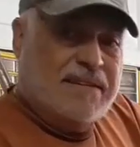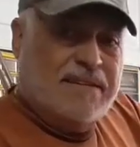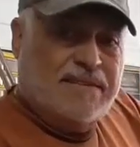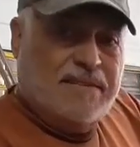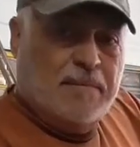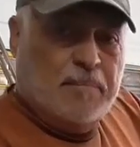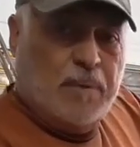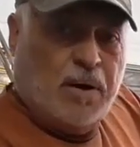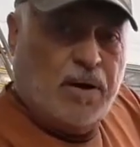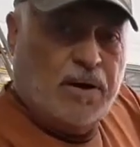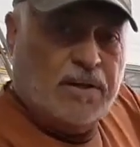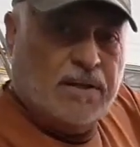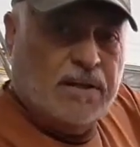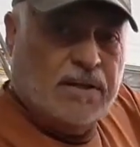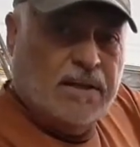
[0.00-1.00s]
is the
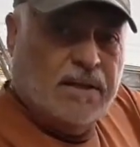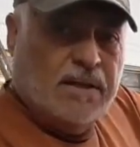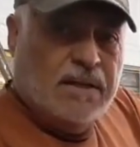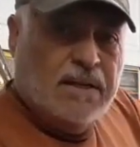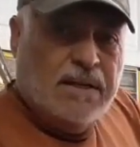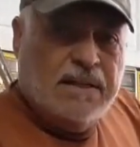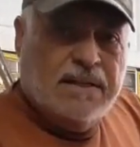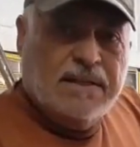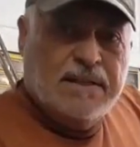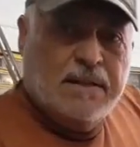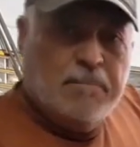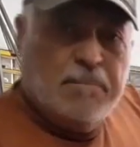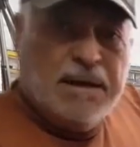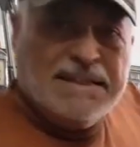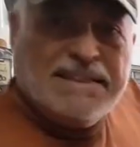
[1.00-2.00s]
part
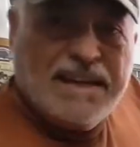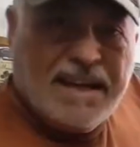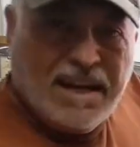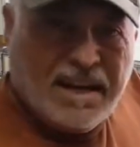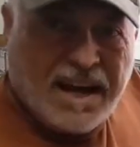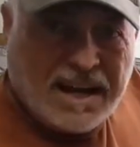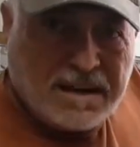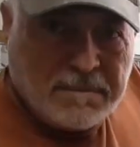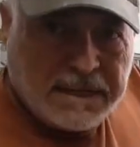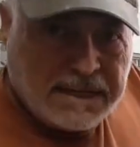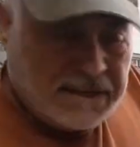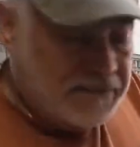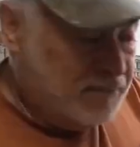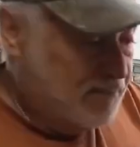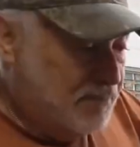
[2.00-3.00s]
that bugs the hell out of me.